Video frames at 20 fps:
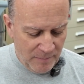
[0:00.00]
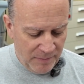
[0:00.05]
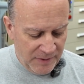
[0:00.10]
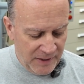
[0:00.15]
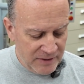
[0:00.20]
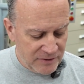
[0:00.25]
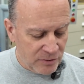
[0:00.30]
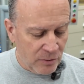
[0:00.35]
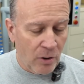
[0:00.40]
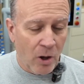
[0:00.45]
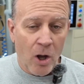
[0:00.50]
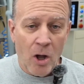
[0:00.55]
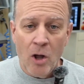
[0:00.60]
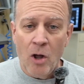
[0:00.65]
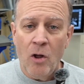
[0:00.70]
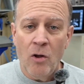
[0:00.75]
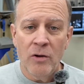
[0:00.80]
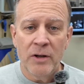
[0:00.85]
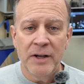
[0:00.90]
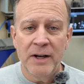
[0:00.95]
These are
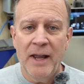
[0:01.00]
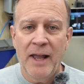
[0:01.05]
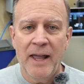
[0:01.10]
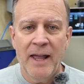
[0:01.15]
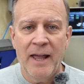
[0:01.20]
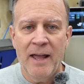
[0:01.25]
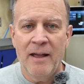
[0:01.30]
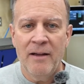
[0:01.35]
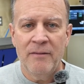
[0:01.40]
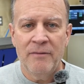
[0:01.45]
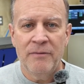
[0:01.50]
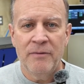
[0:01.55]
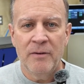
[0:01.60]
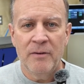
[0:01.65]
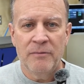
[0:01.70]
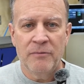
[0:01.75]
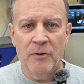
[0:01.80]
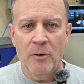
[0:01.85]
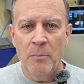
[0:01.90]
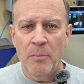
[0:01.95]
all going to have
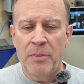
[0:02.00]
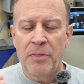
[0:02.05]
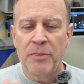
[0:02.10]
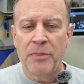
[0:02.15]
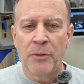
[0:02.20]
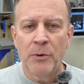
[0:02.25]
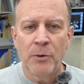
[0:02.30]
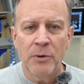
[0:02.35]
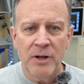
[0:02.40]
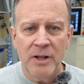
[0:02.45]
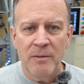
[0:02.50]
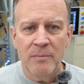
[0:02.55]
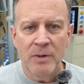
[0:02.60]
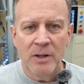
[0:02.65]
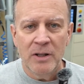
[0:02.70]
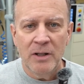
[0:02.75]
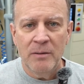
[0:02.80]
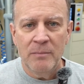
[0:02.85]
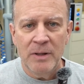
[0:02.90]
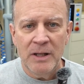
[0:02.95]
from 30
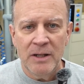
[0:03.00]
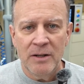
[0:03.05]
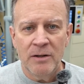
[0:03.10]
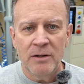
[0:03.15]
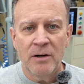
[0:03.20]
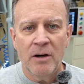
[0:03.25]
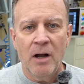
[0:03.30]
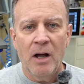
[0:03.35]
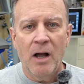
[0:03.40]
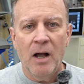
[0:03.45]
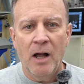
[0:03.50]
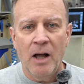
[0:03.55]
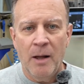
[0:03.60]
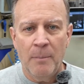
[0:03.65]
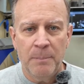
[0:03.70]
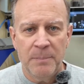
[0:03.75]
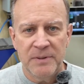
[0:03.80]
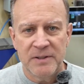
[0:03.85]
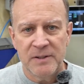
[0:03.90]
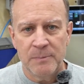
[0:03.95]
millimeter
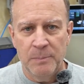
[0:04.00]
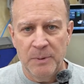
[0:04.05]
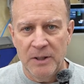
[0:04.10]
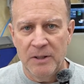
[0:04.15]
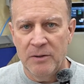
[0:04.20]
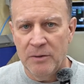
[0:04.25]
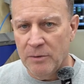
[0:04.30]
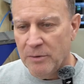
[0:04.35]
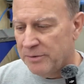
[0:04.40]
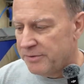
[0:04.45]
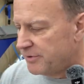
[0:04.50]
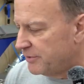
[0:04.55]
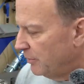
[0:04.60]
up spindles.